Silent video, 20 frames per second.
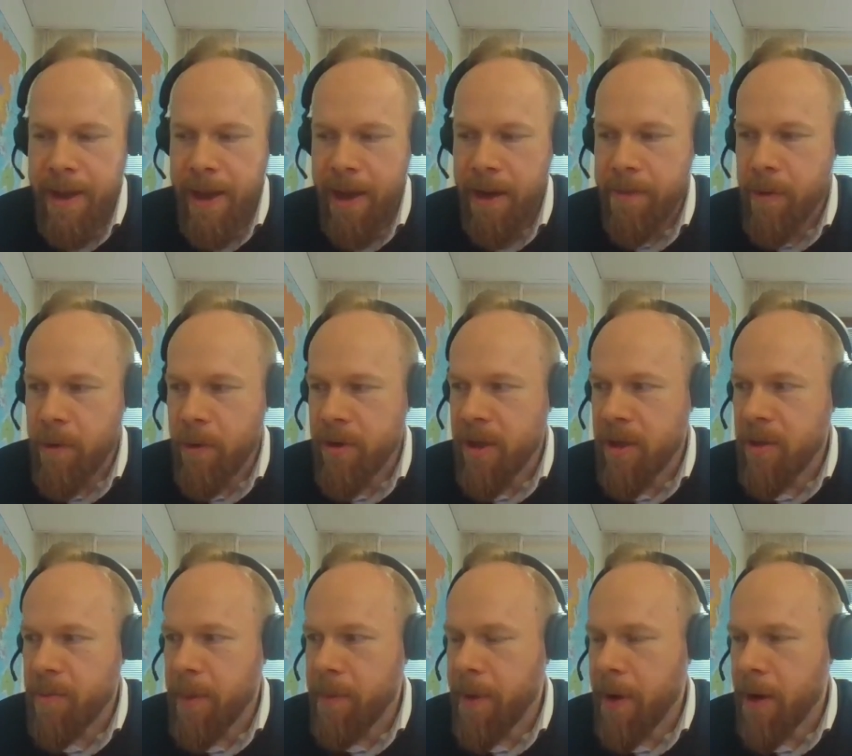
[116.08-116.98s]
And of course,
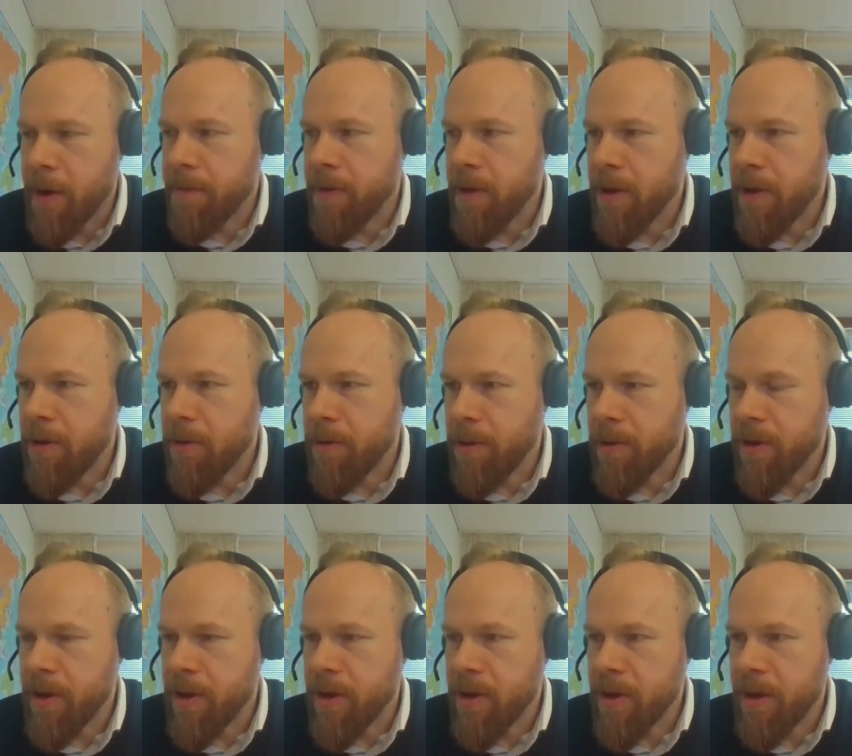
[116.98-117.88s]
it's been part of the euro
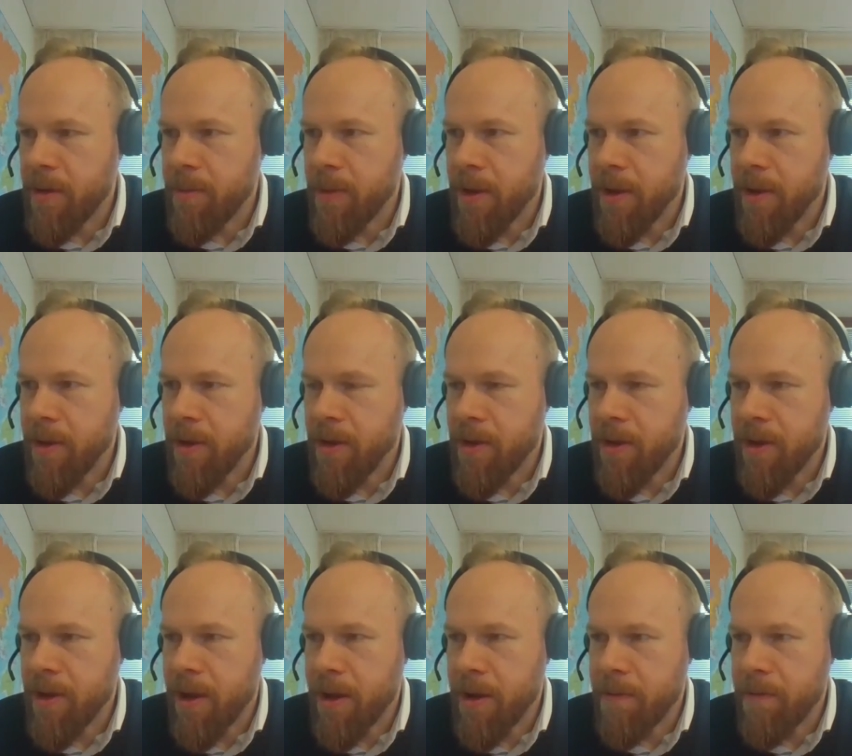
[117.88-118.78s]
system since the
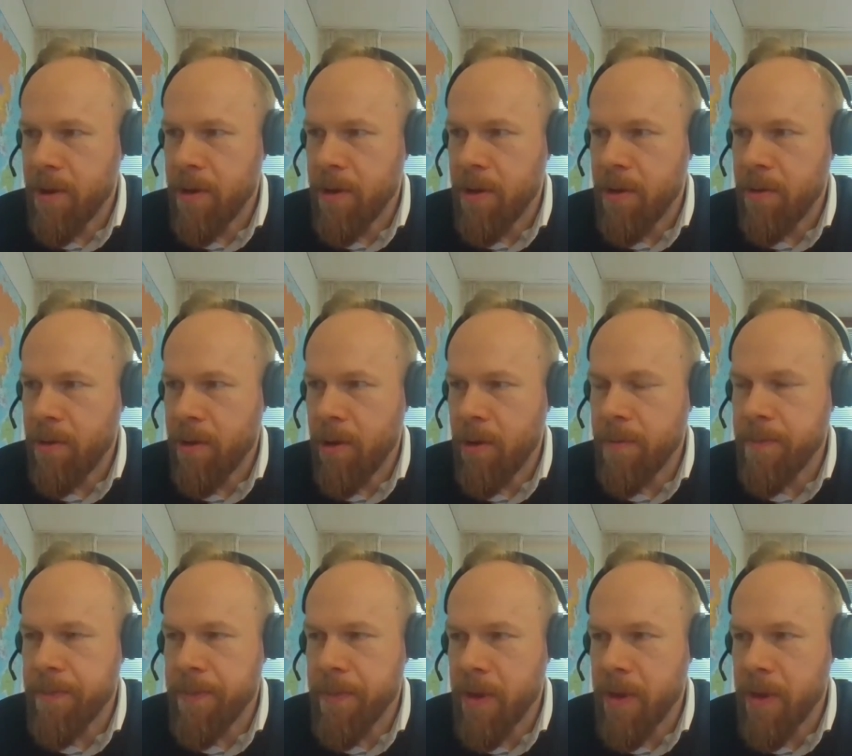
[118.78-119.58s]
start of the euro.